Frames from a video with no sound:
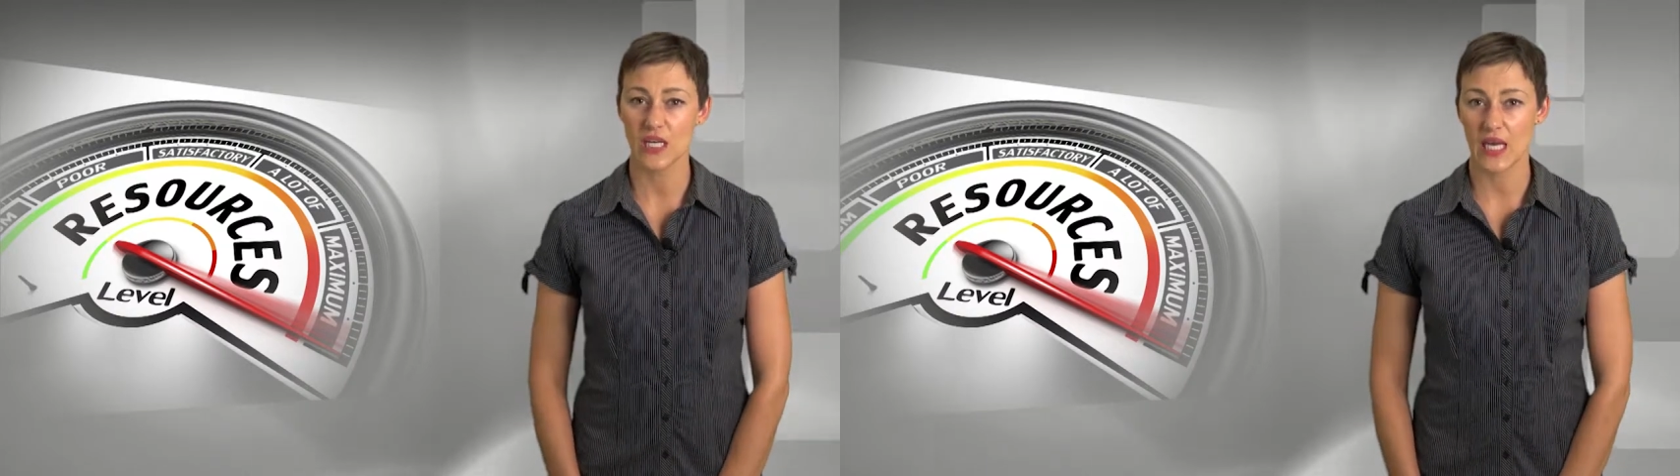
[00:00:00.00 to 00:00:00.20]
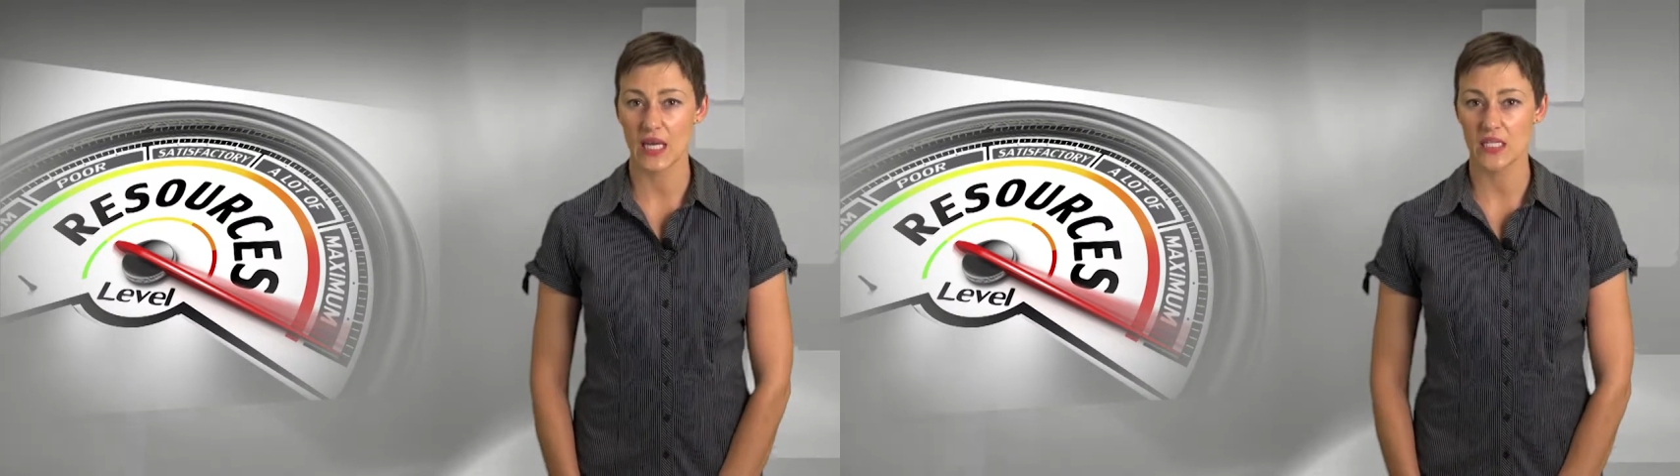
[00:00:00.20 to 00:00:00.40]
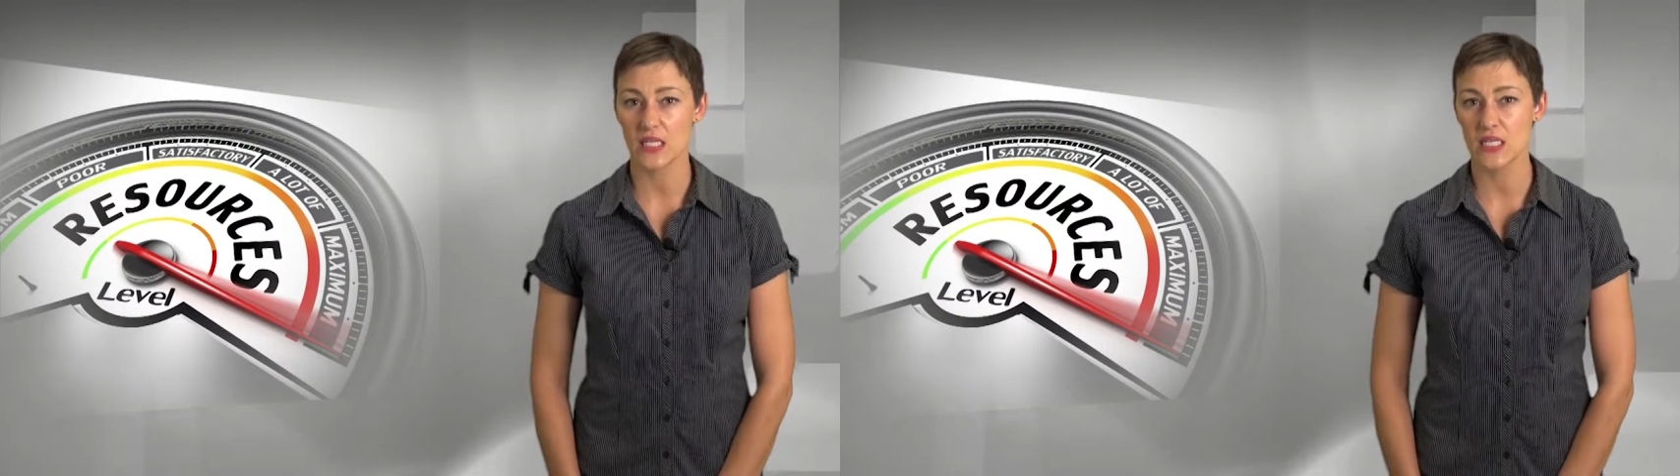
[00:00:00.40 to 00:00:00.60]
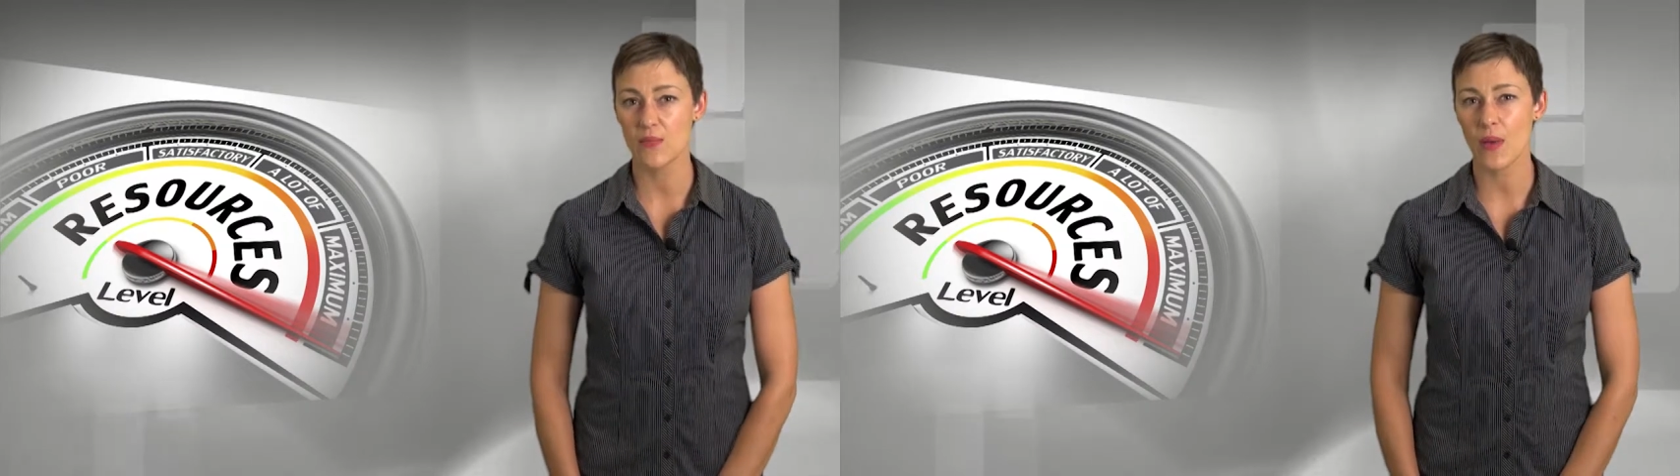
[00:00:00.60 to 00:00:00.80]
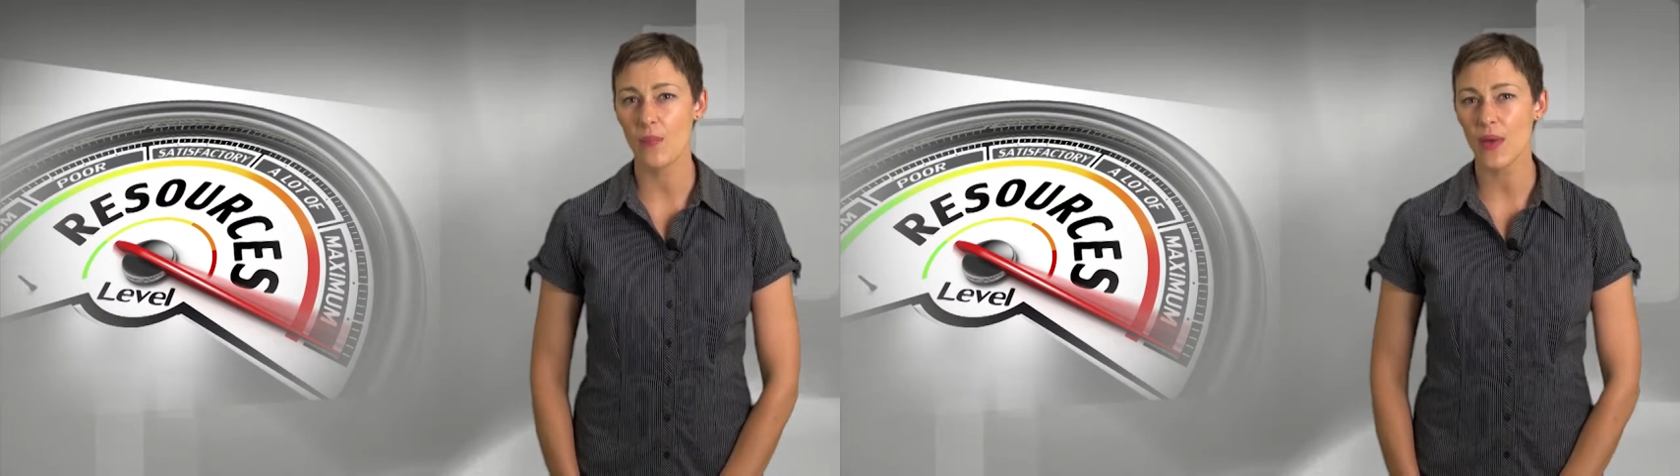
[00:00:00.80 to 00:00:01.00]
accountant is
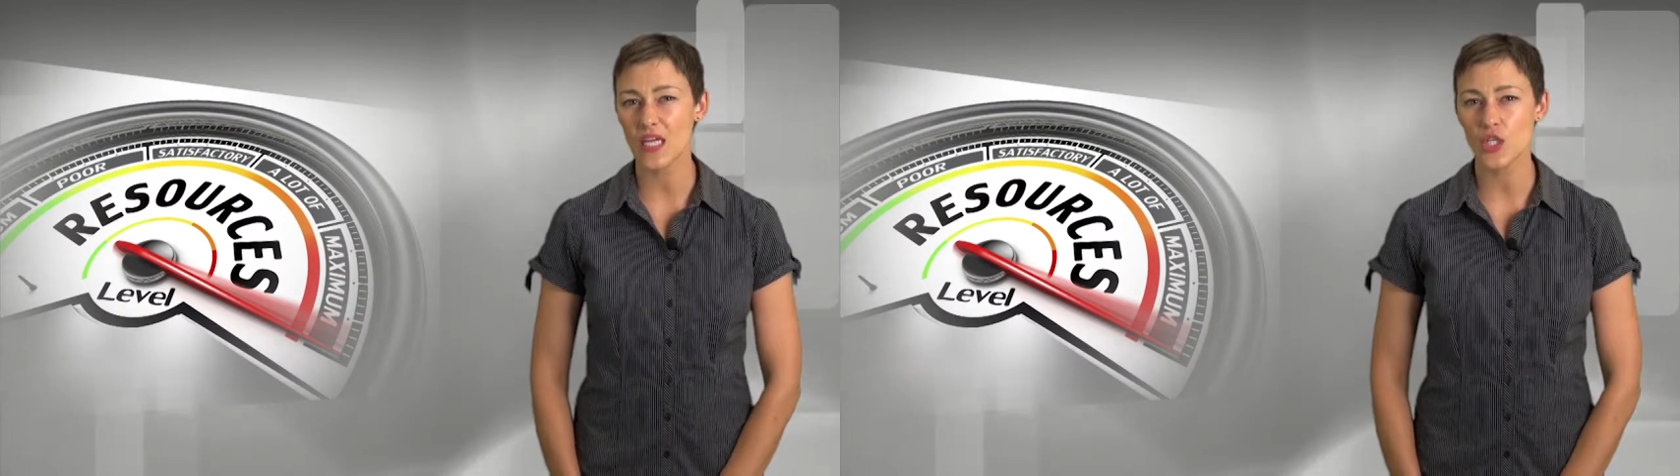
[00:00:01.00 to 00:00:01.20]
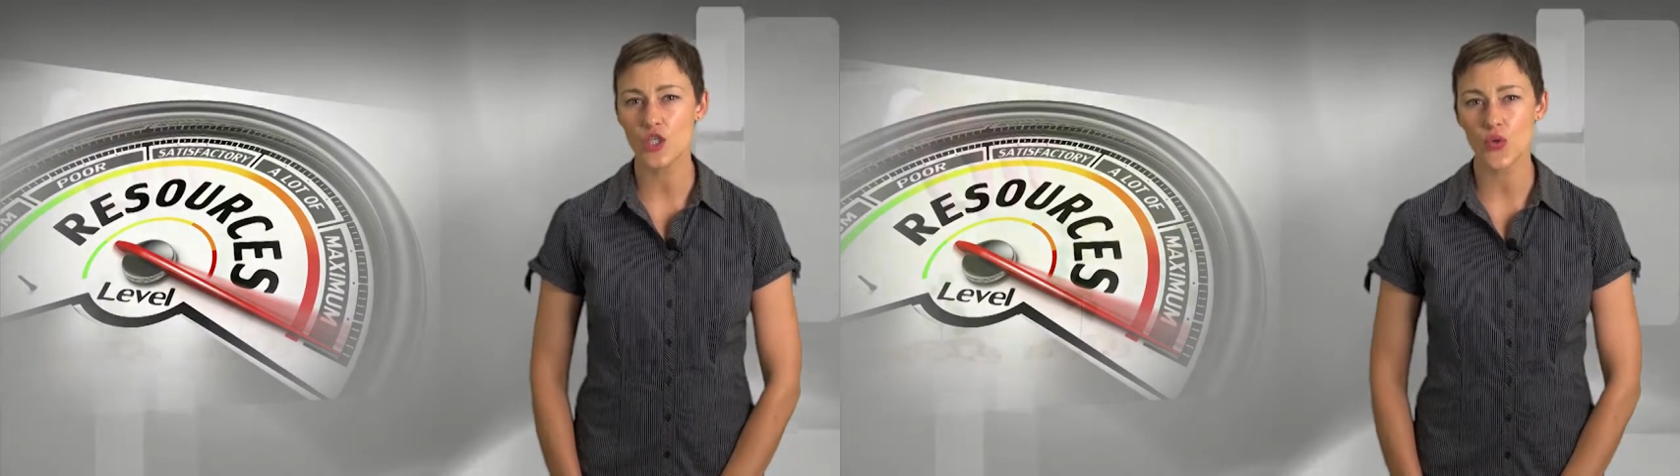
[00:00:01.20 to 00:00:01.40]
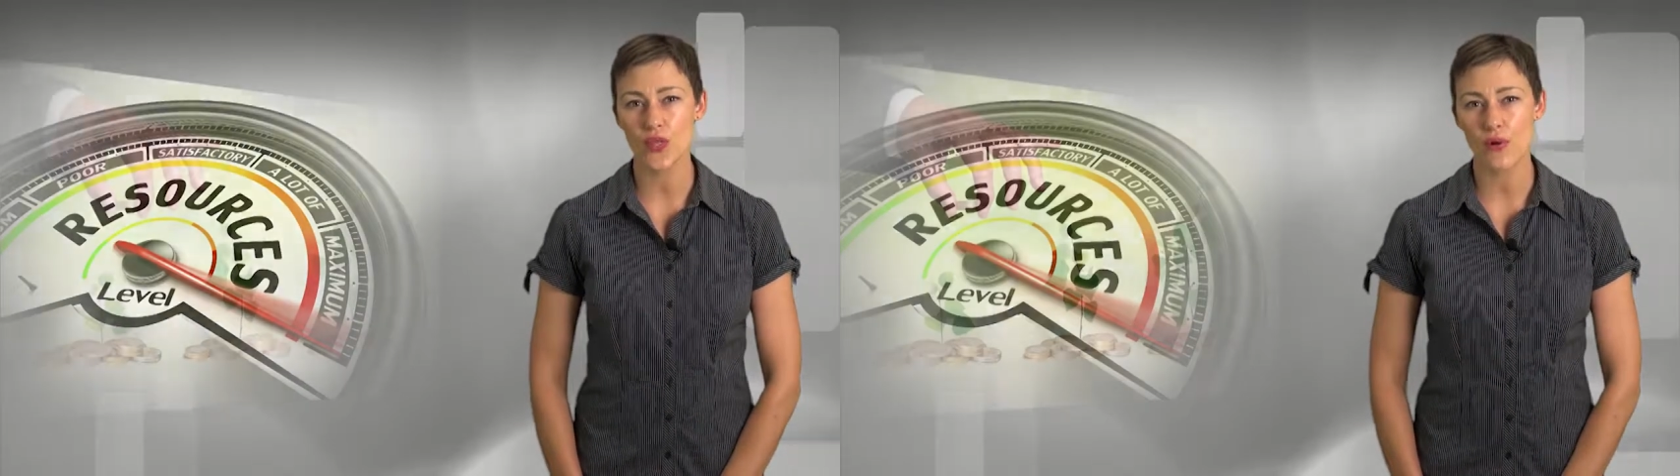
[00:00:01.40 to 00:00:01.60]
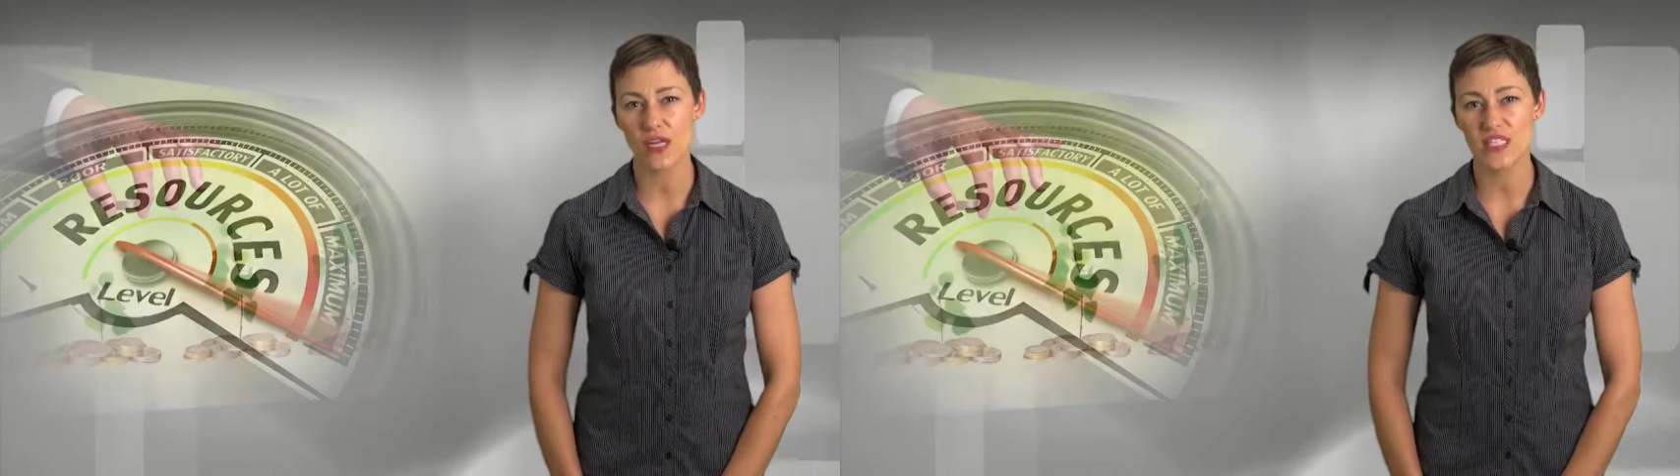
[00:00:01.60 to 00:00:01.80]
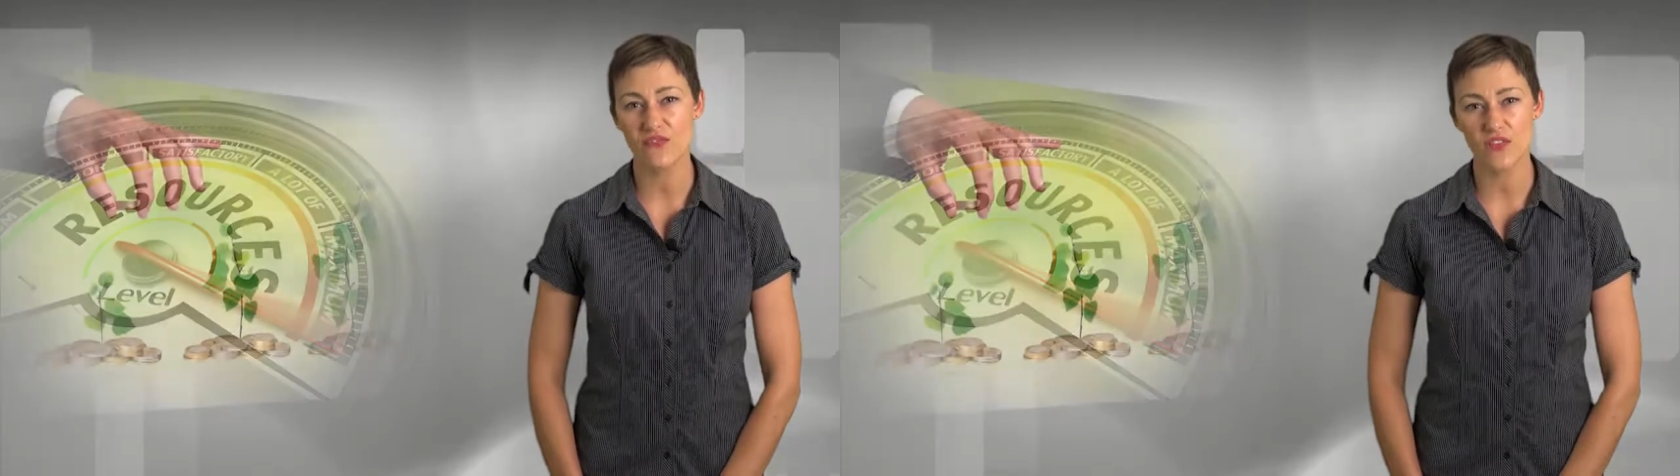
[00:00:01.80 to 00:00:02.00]
about making sure there are
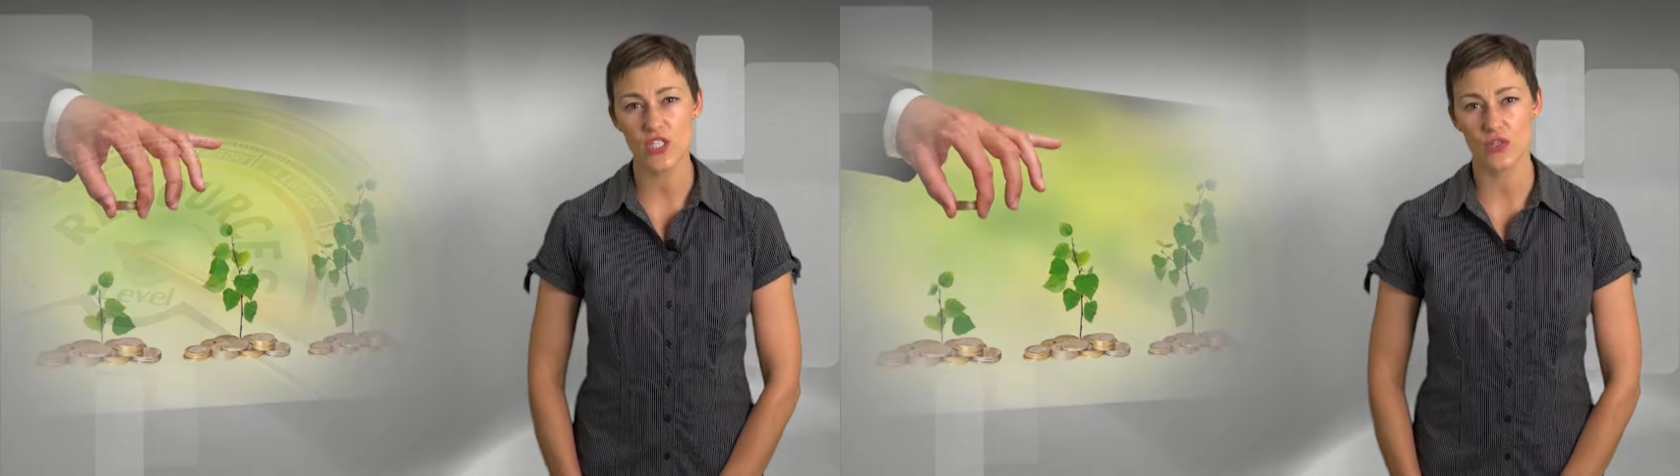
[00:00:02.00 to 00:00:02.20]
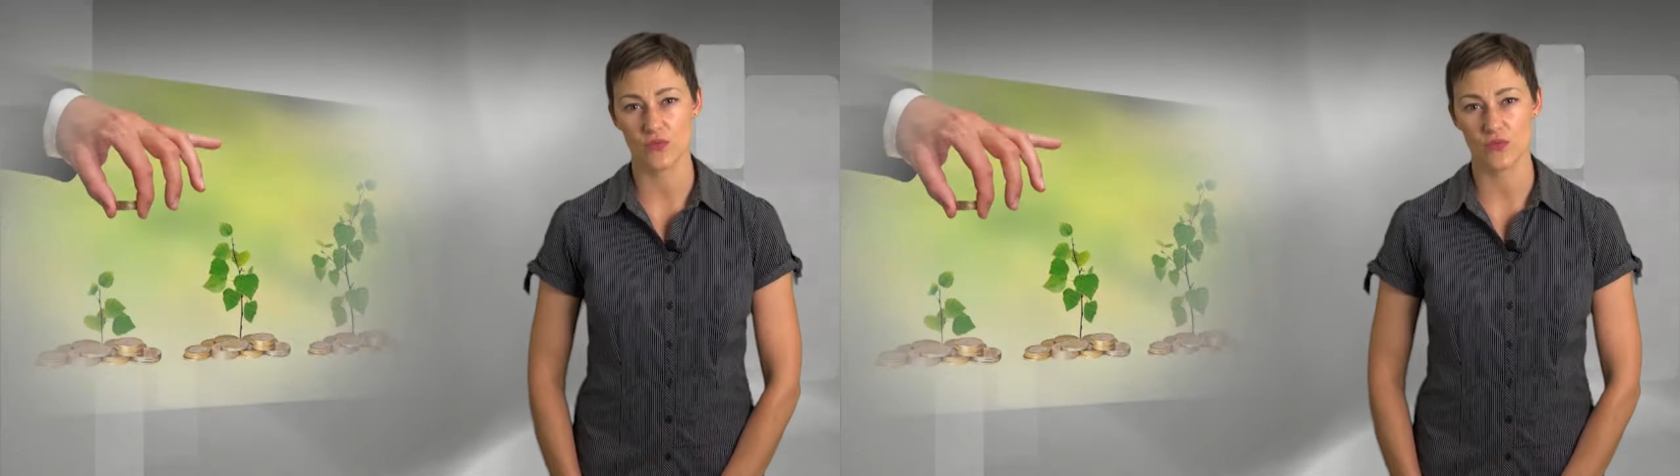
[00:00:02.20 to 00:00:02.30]
sufficient